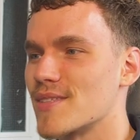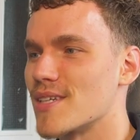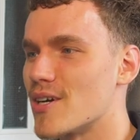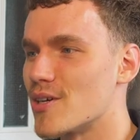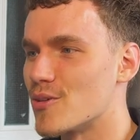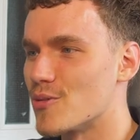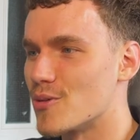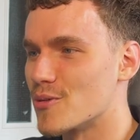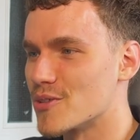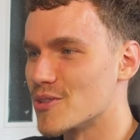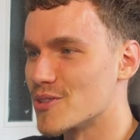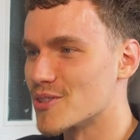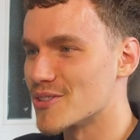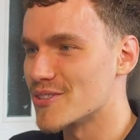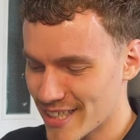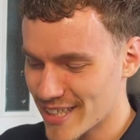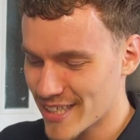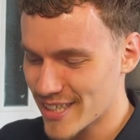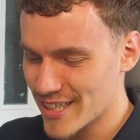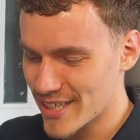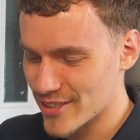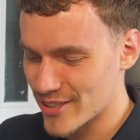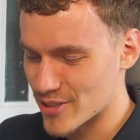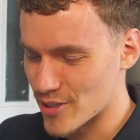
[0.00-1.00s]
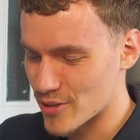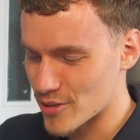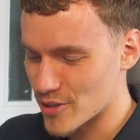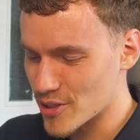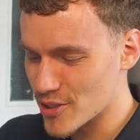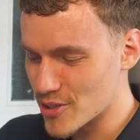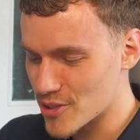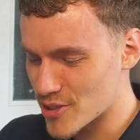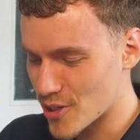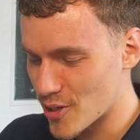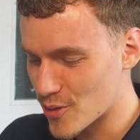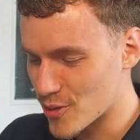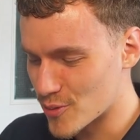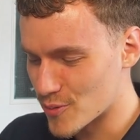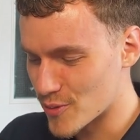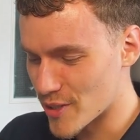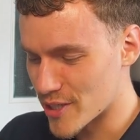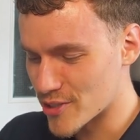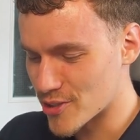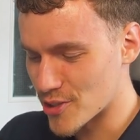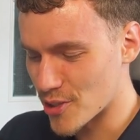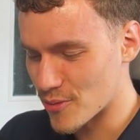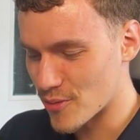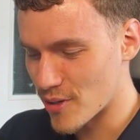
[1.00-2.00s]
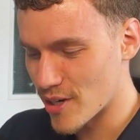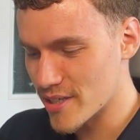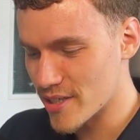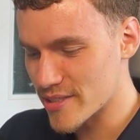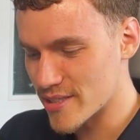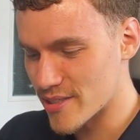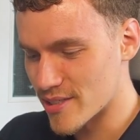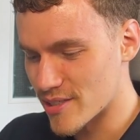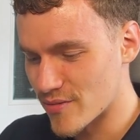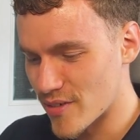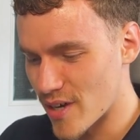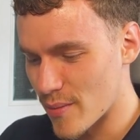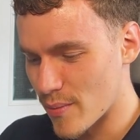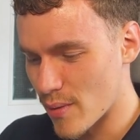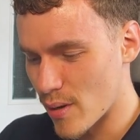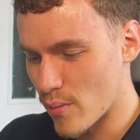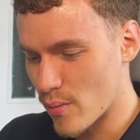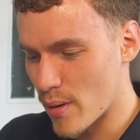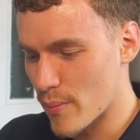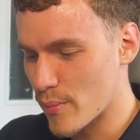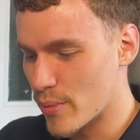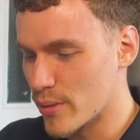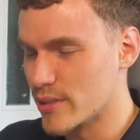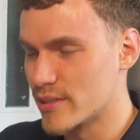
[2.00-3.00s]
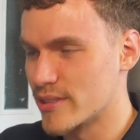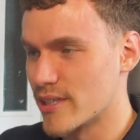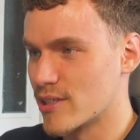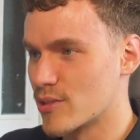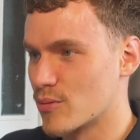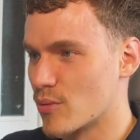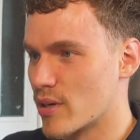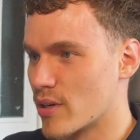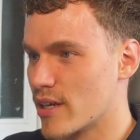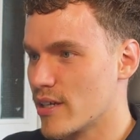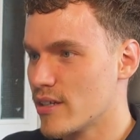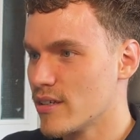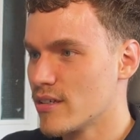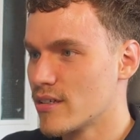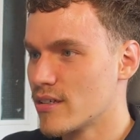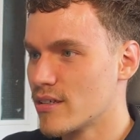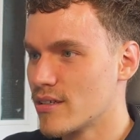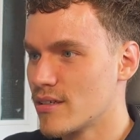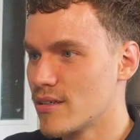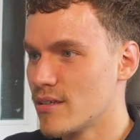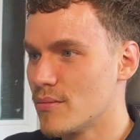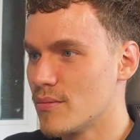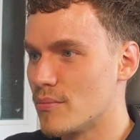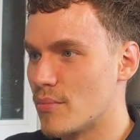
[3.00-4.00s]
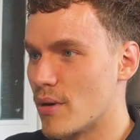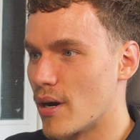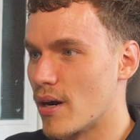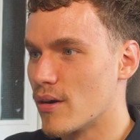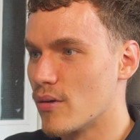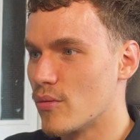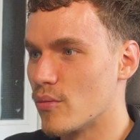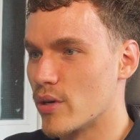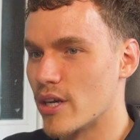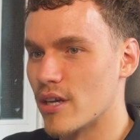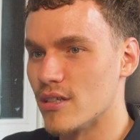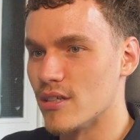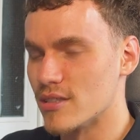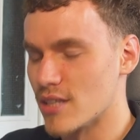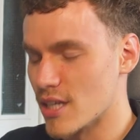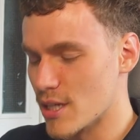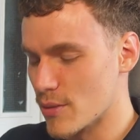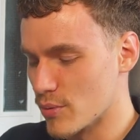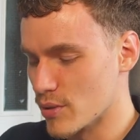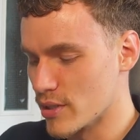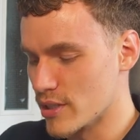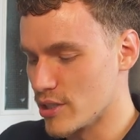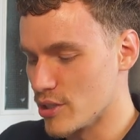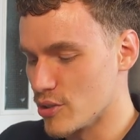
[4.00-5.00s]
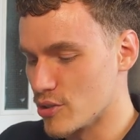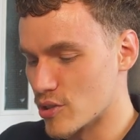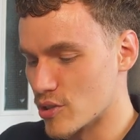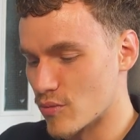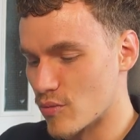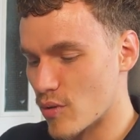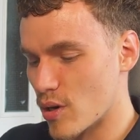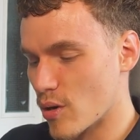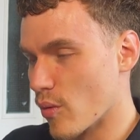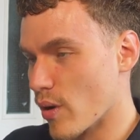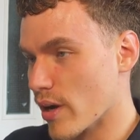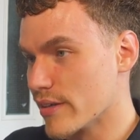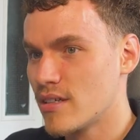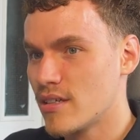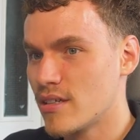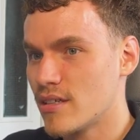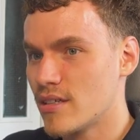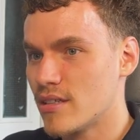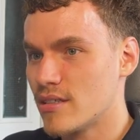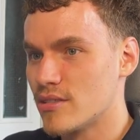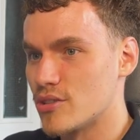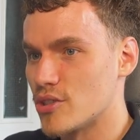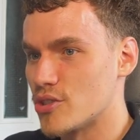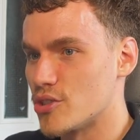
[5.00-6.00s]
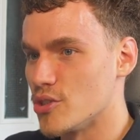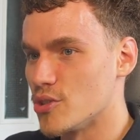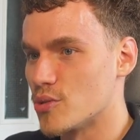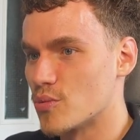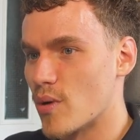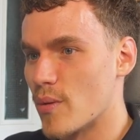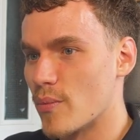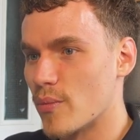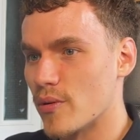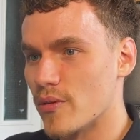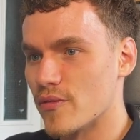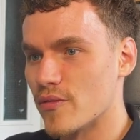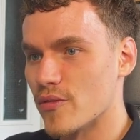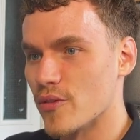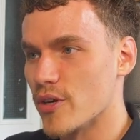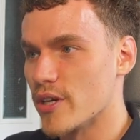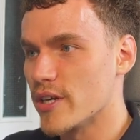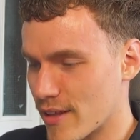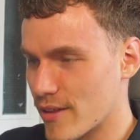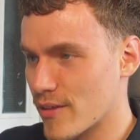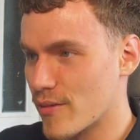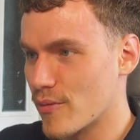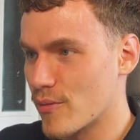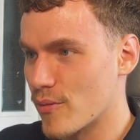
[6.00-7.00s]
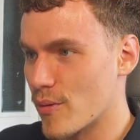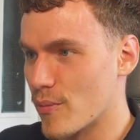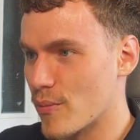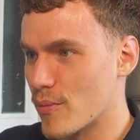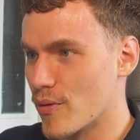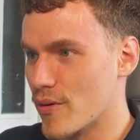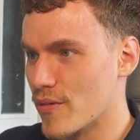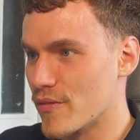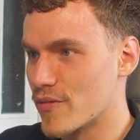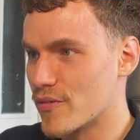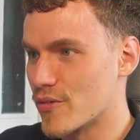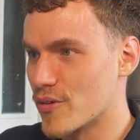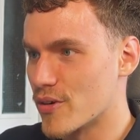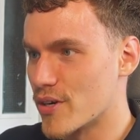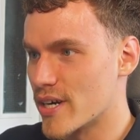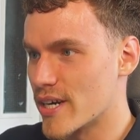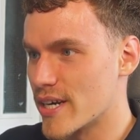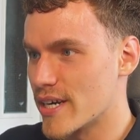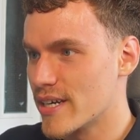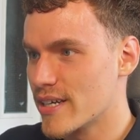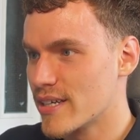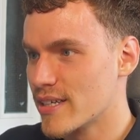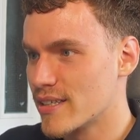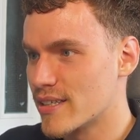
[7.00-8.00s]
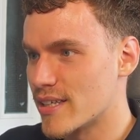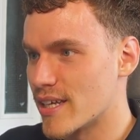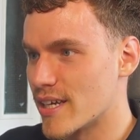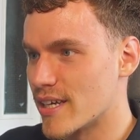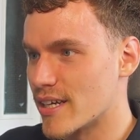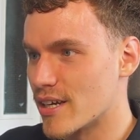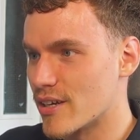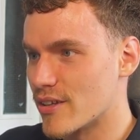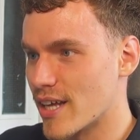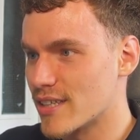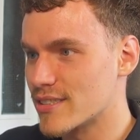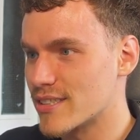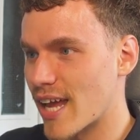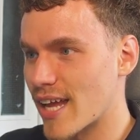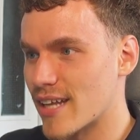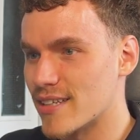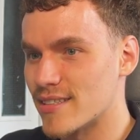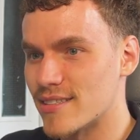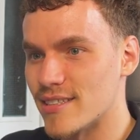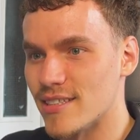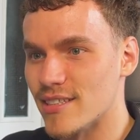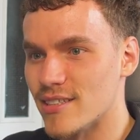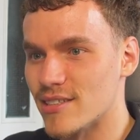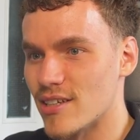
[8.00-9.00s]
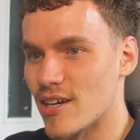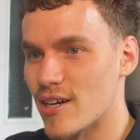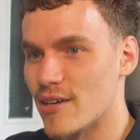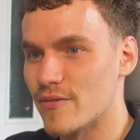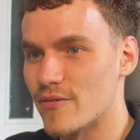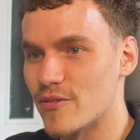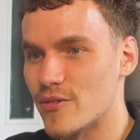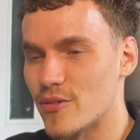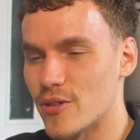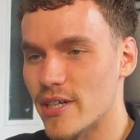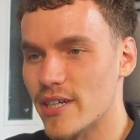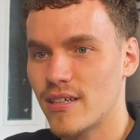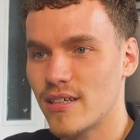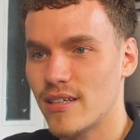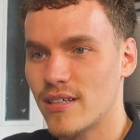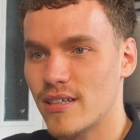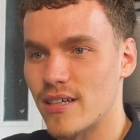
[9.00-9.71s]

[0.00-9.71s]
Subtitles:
I know what I'm going to do. So I'm going to use the golden ratio, right? So divide by 1.618, but we're going to deliberately use the wrong one. Just use 1.3. 1.3. There you go. That's anti-design for you.